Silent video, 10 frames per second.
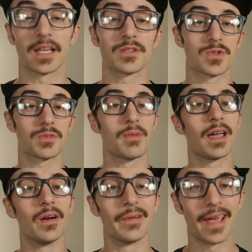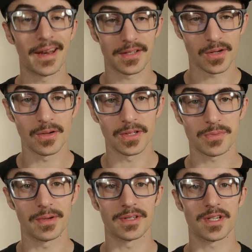I guess just my own anecdotal
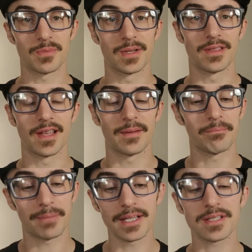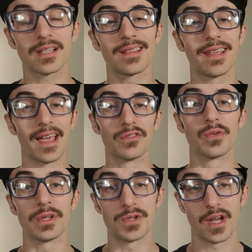experience has been that basically
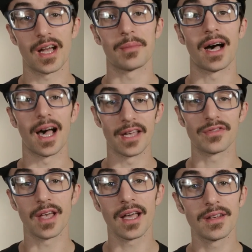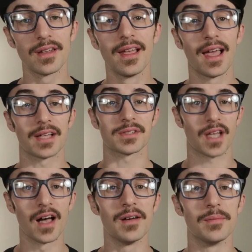every job I've gotten has
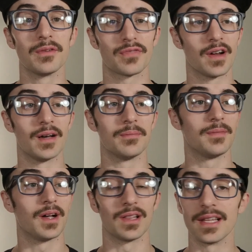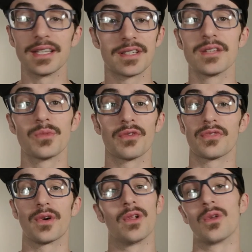come from a LinkedIn
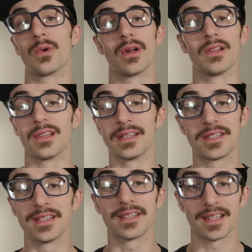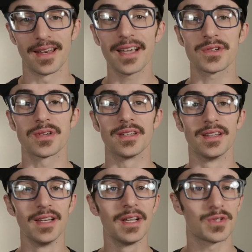referral or a LinkedIn
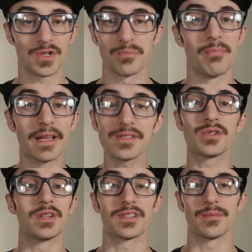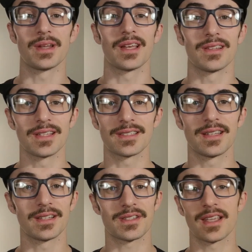connection. Just messaging somebody on
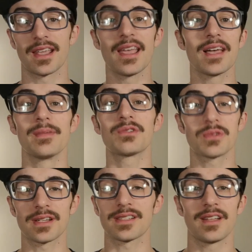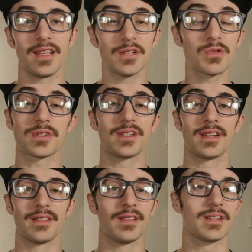LinkedIn and saying, "Hey, I'm interested
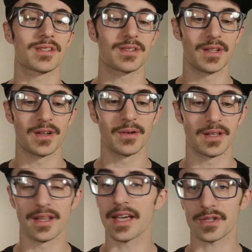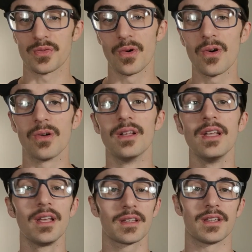interested in this, you know, in X role.
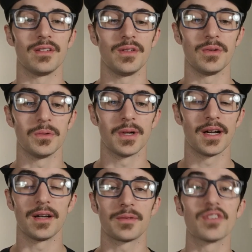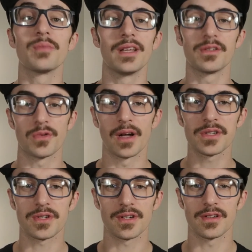Can you uh, give me an
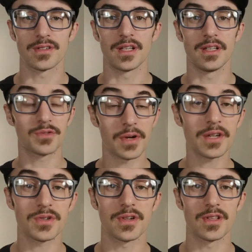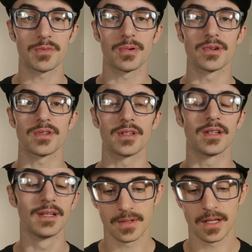introduction introduction to this person?"